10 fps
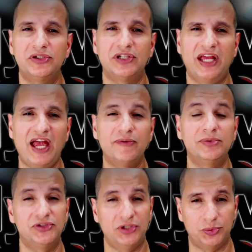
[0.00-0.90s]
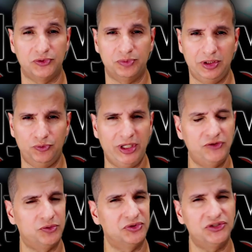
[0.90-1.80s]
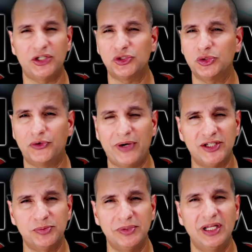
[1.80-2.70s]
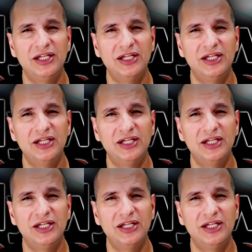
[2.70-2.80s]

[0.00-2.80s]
that have been shared with me range from sexual harassment,